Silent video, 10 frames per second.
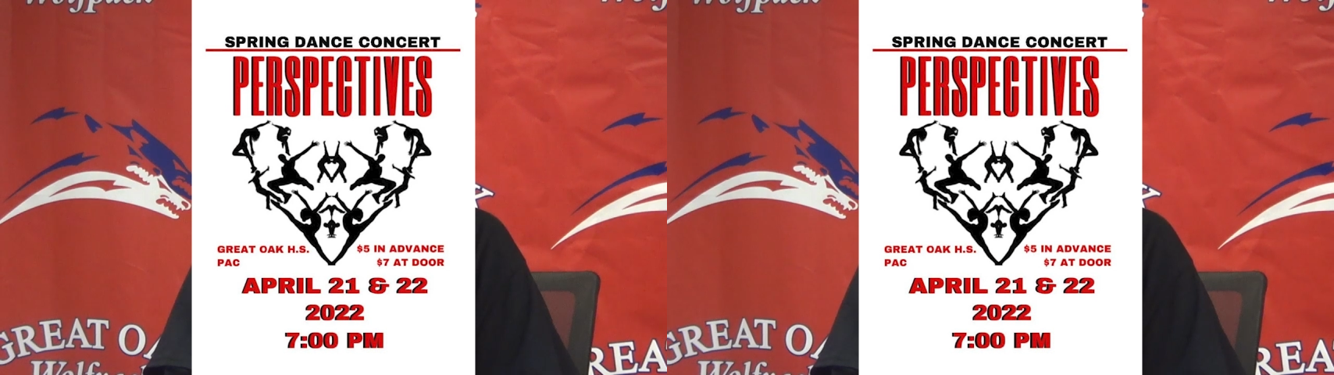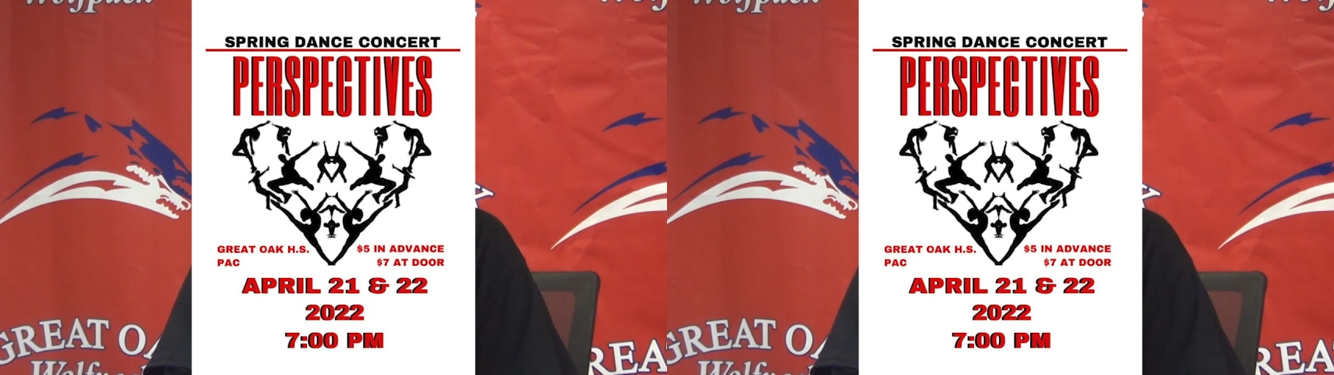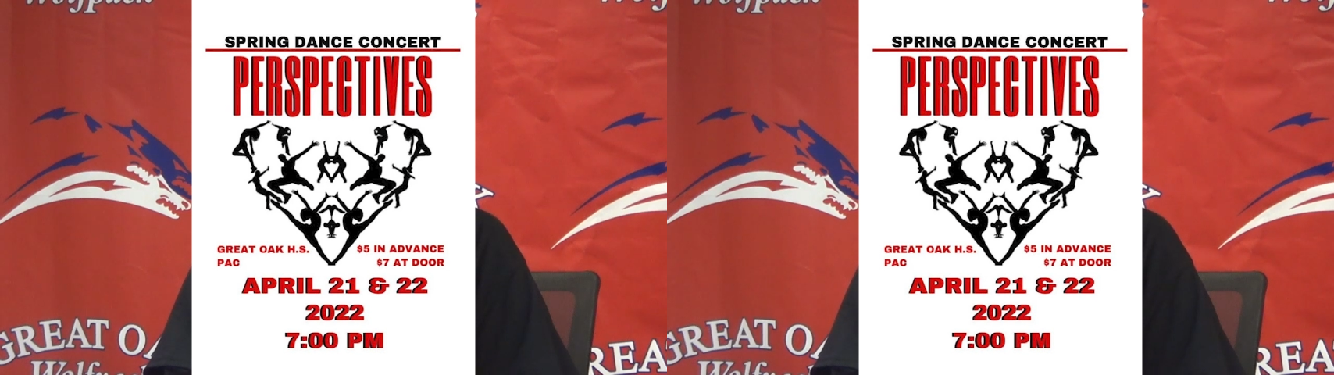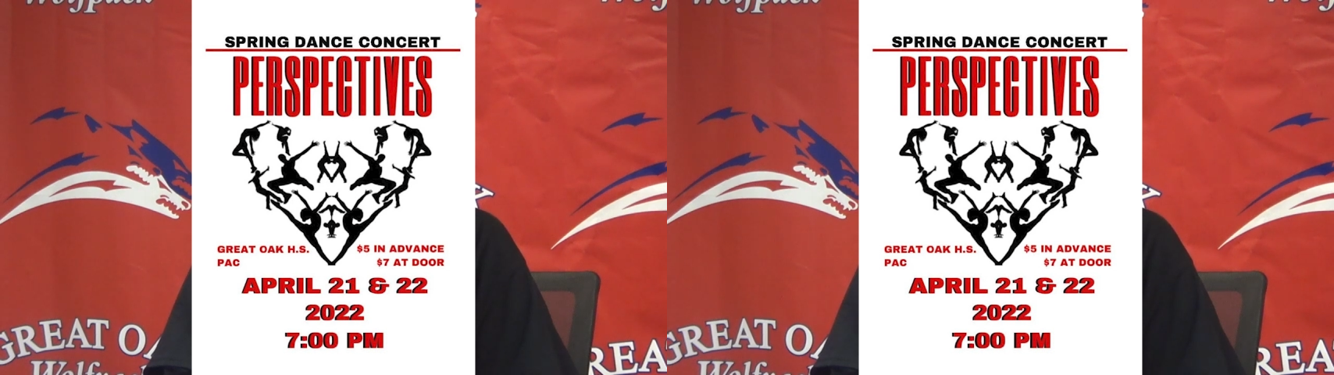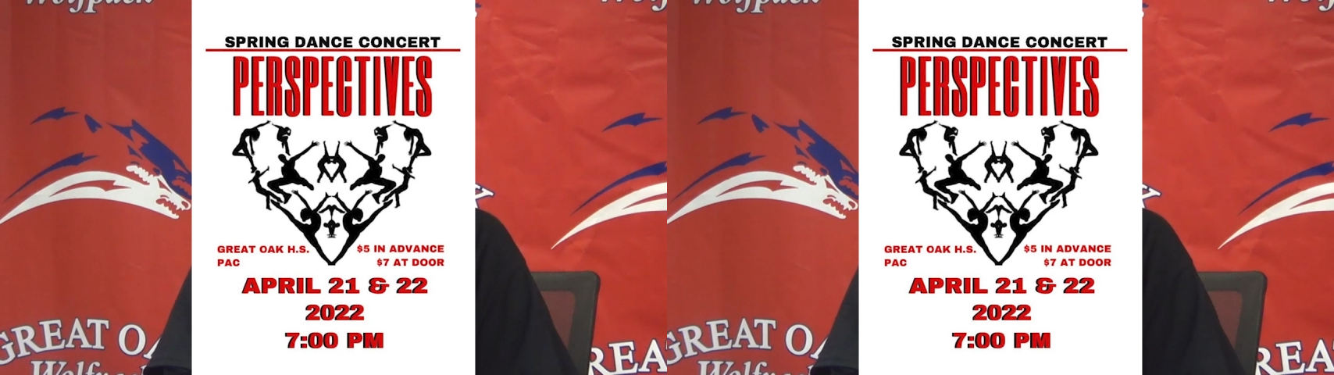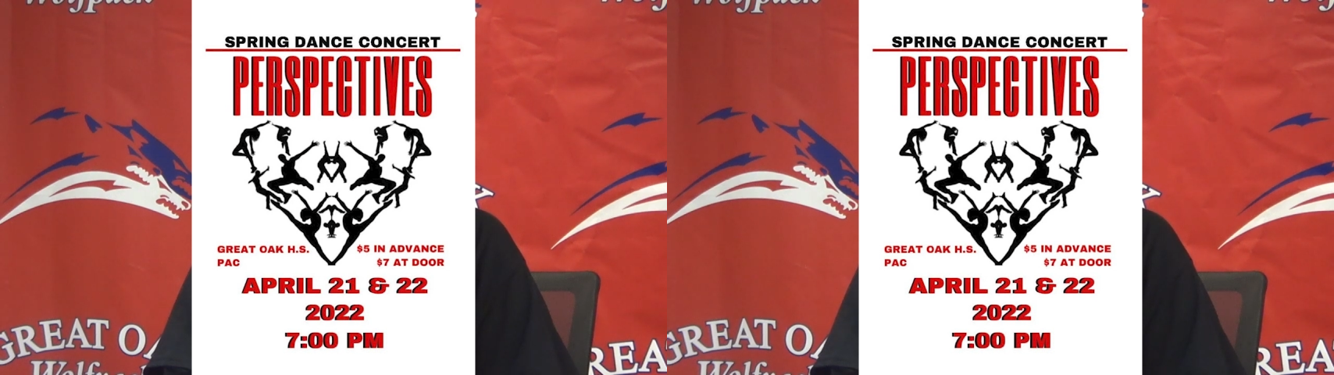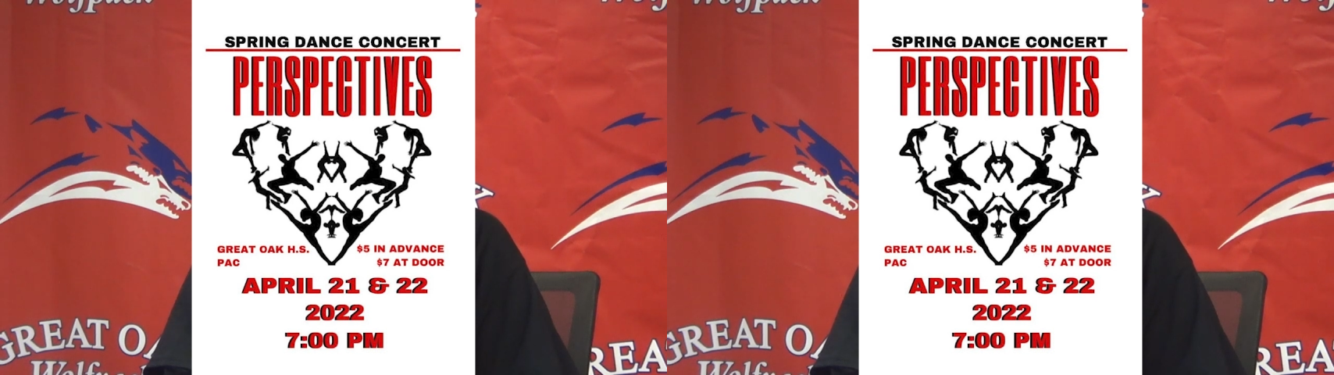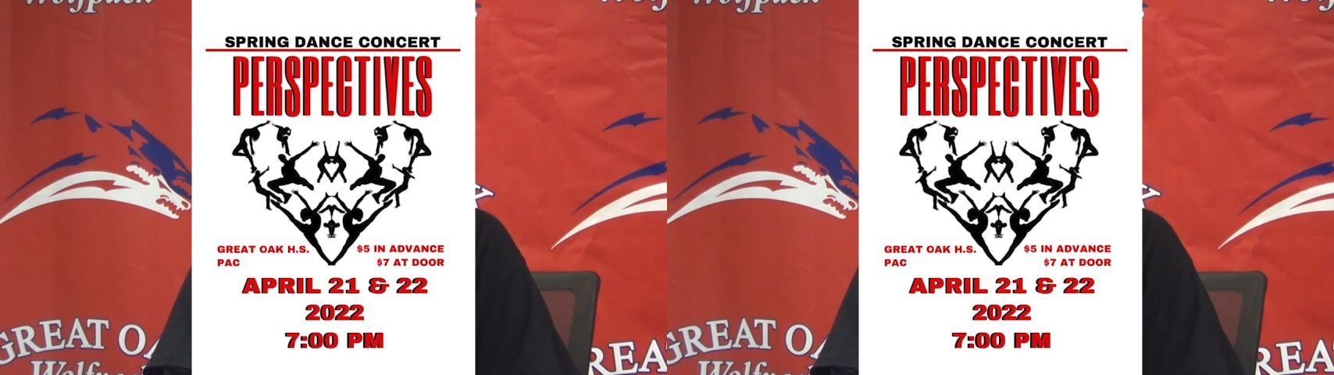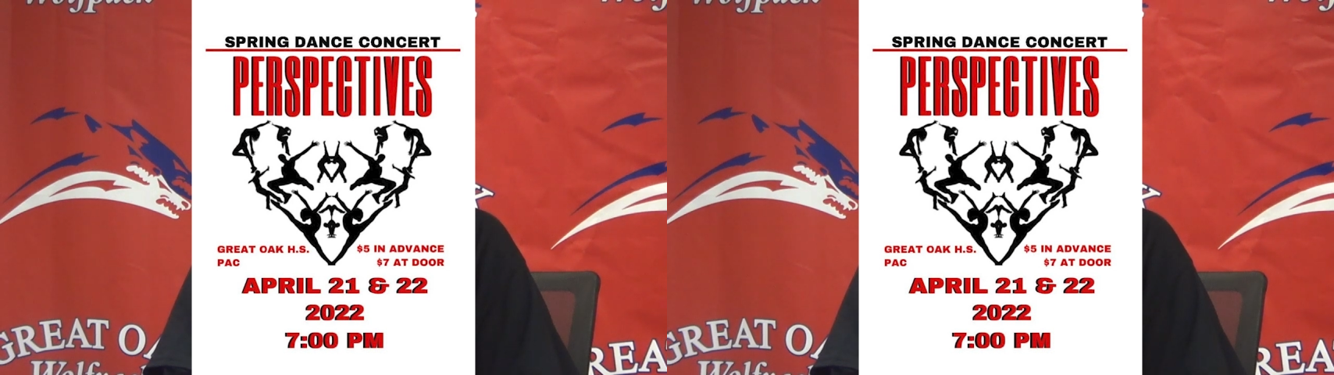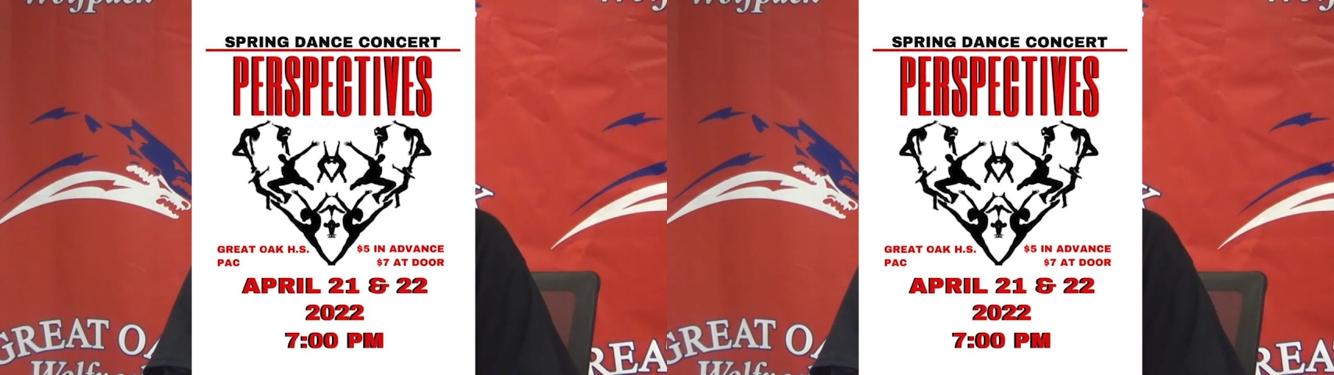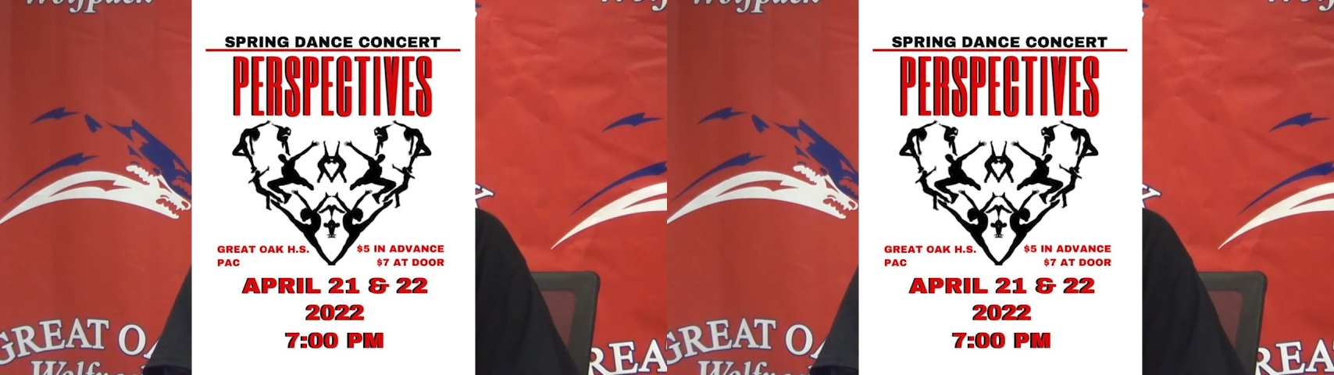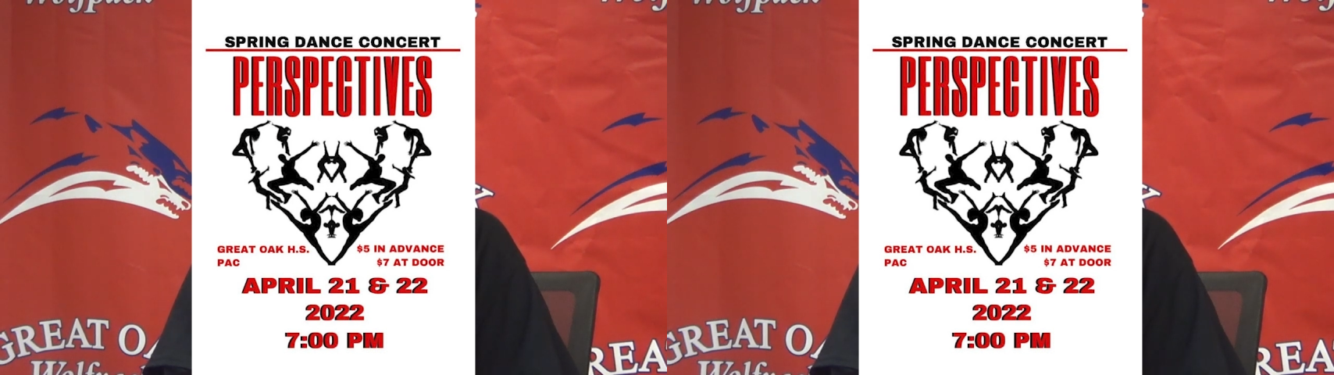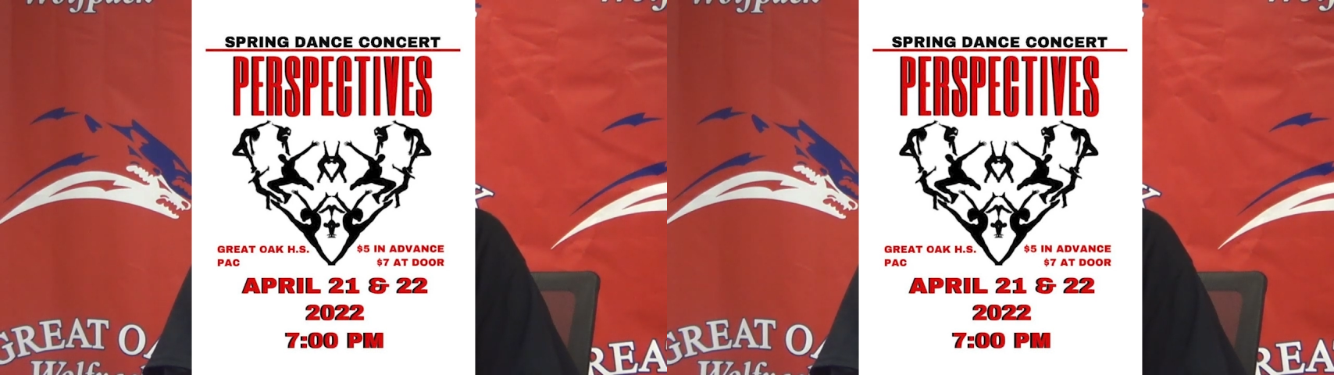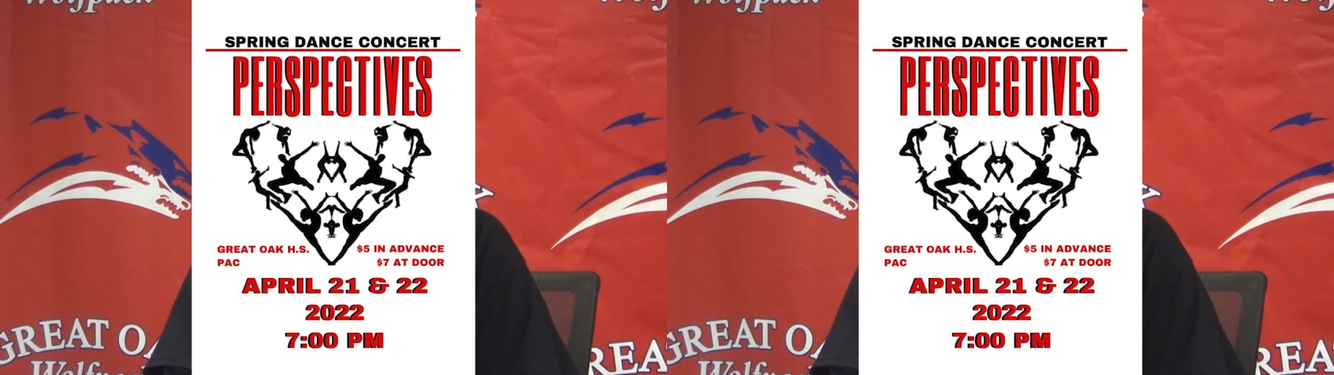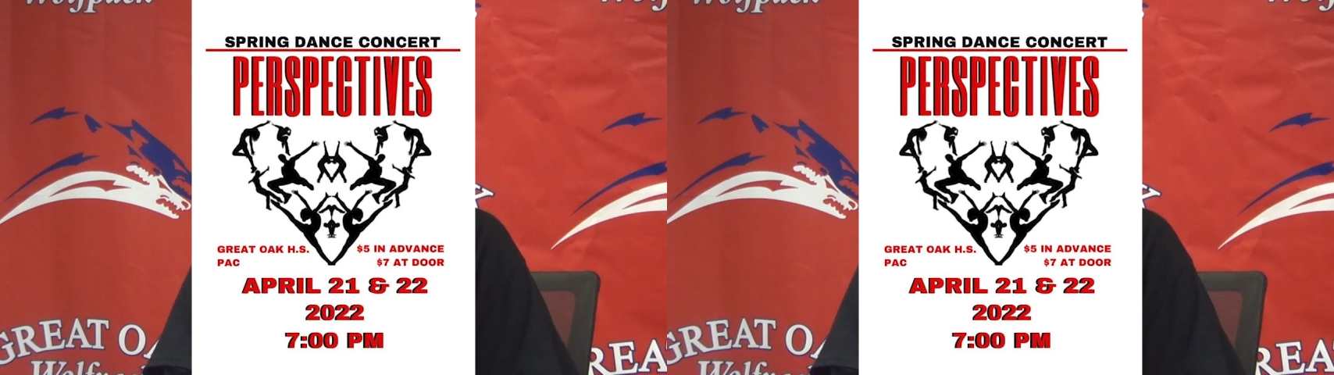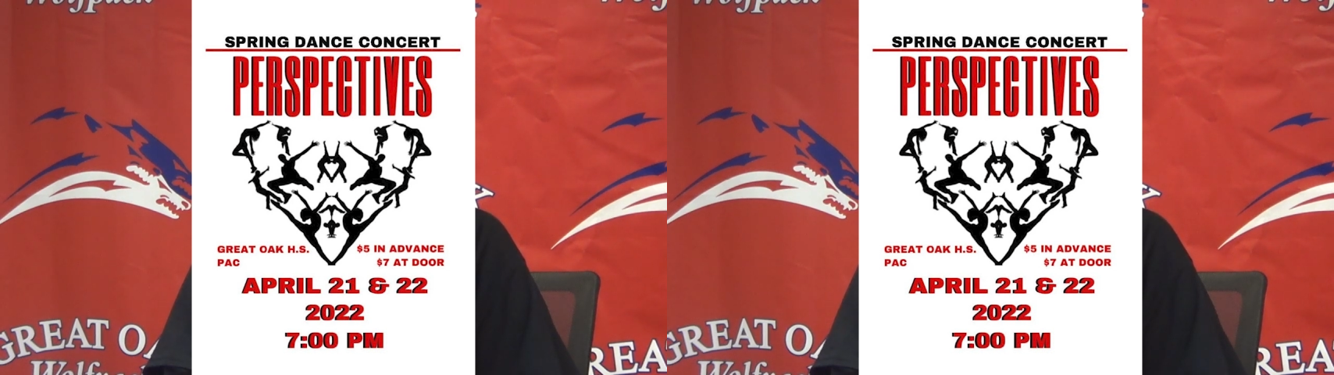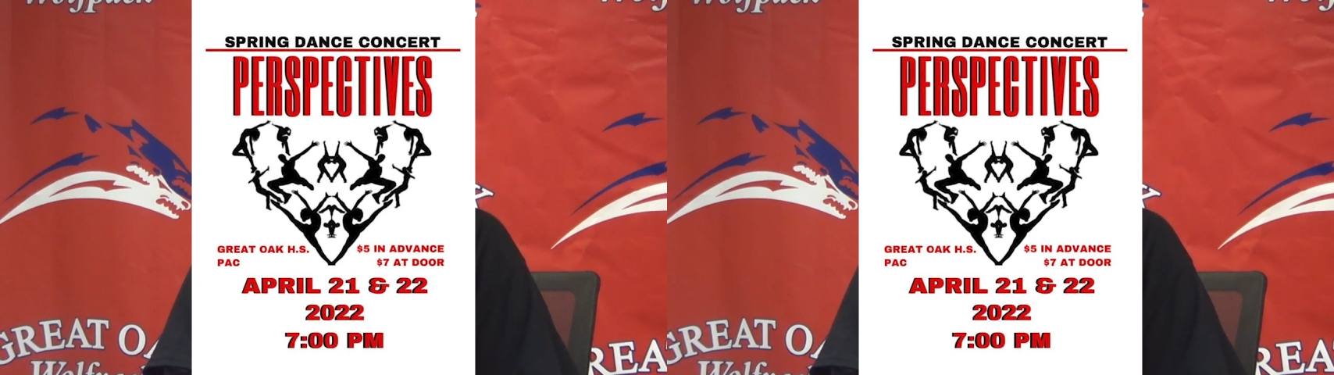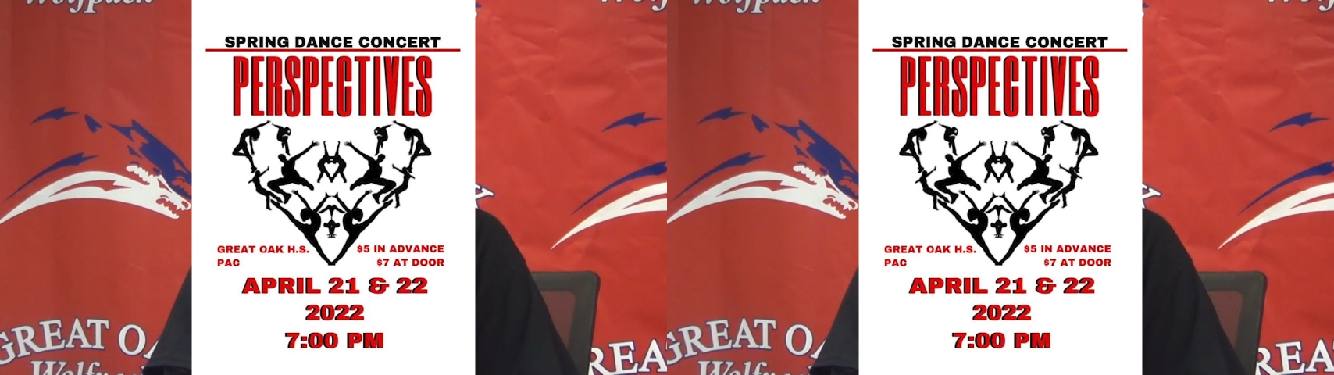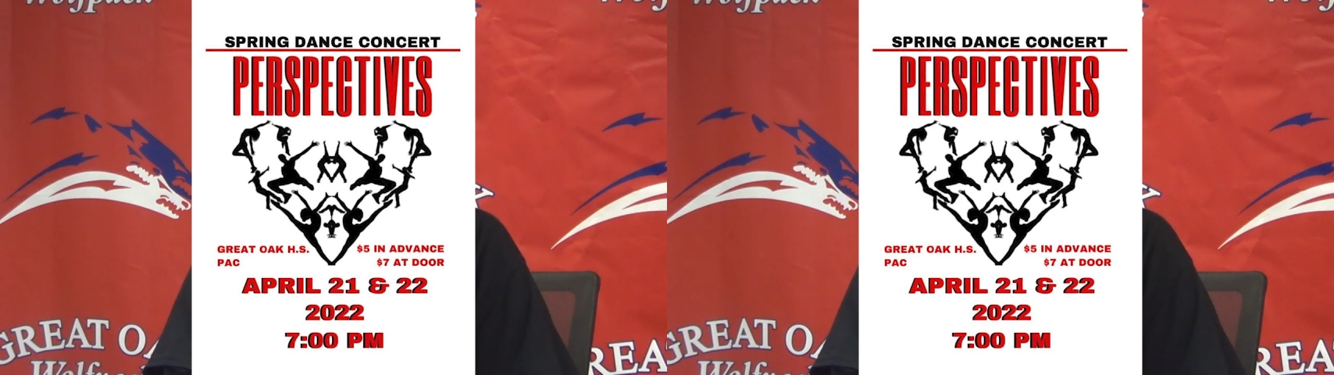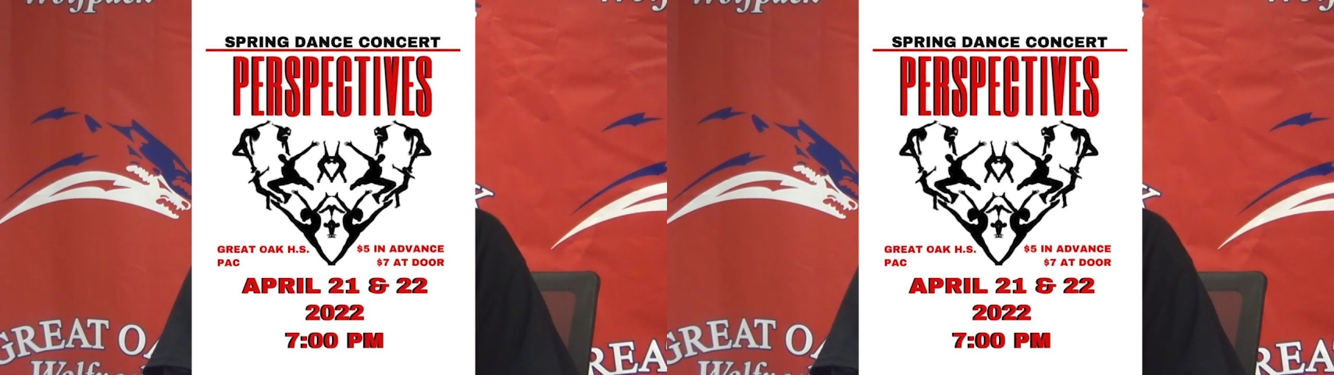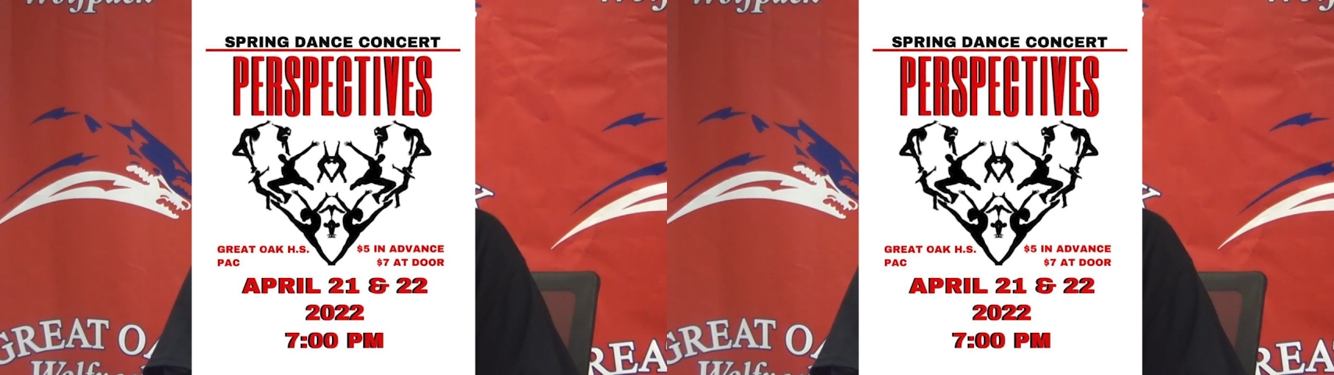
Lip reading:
(no speaker visible)